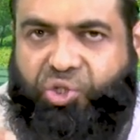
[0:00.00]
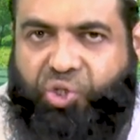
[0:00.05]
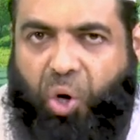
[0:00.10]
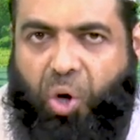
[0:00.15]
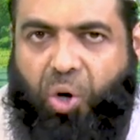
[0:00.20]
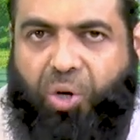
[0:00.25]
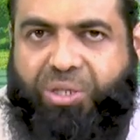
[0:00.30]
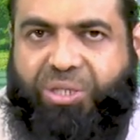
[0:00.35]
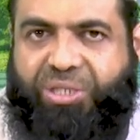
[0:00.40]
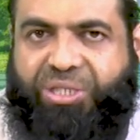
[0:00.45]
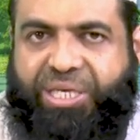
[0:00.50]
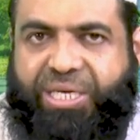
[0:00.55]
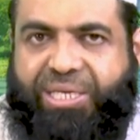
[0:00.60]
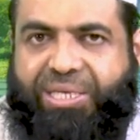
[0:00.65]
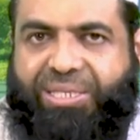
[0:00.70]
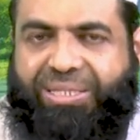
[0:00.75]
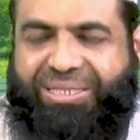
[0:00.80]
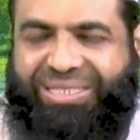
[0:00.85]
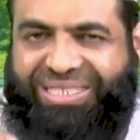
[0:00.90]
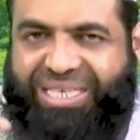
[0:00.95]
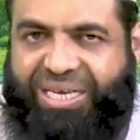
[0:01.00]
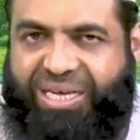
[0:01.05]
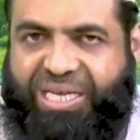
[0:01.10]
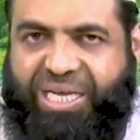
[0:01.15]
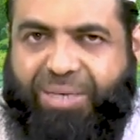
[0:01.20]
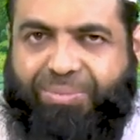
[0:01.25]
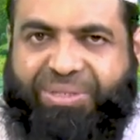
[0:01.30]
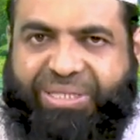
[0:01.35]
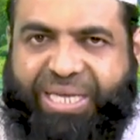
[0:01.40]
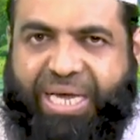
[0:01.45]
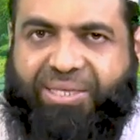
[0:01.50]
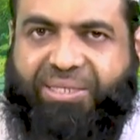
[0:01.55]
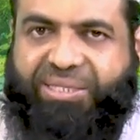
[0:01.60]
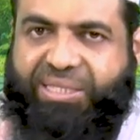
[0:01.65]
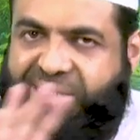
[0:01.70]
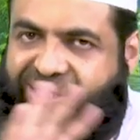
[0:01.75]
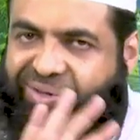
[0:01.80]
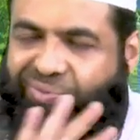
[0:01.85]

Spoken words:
daunting circumstances.